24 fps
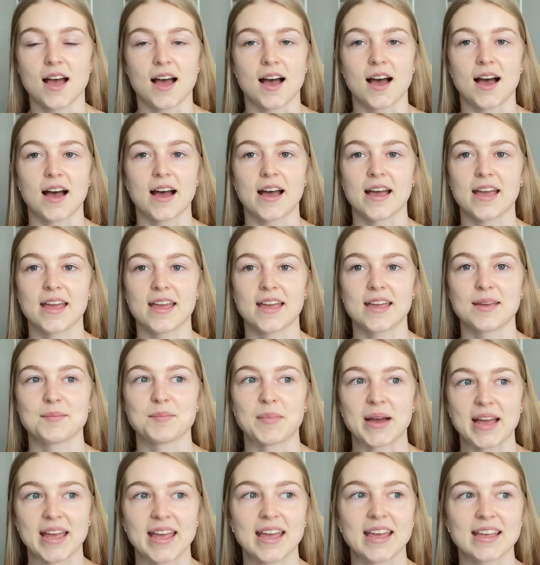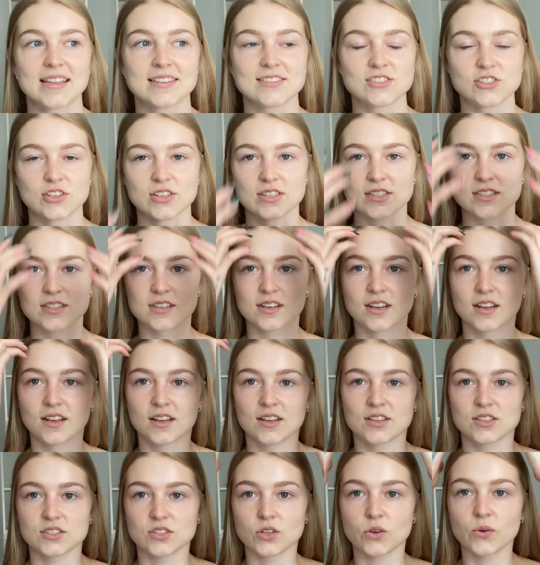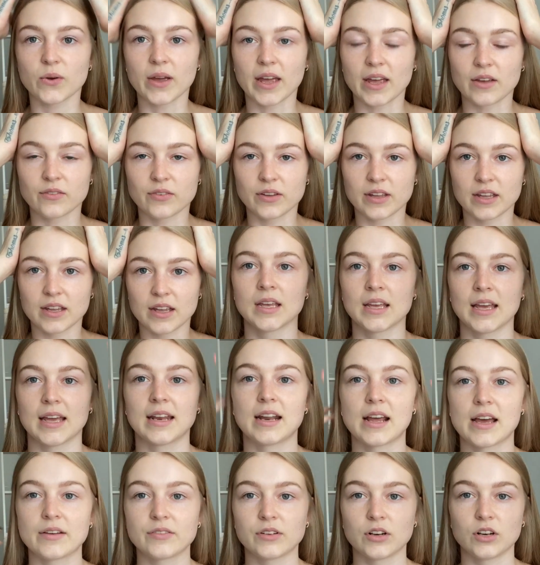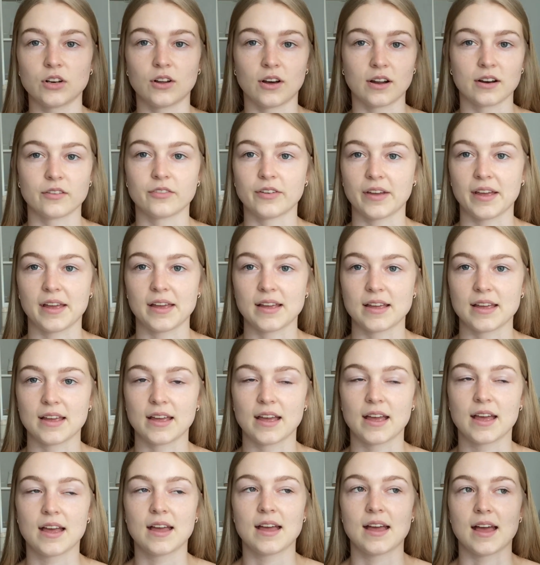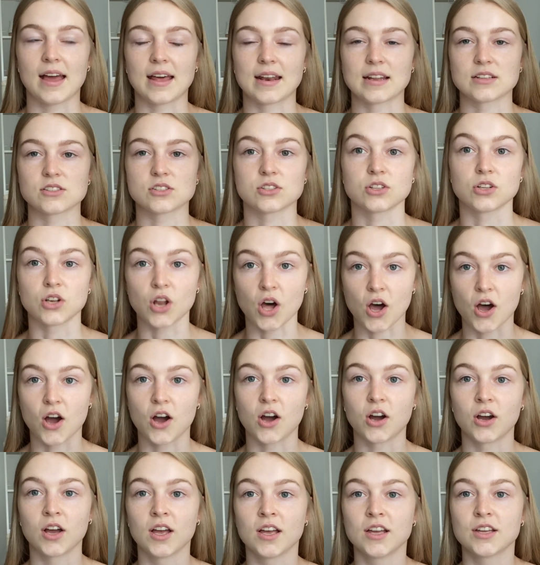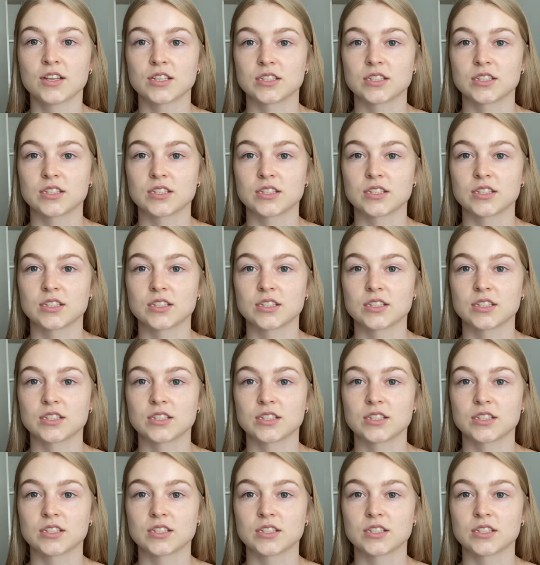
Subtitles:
My hair is just so heavy, and I have a lot of hair and it's long,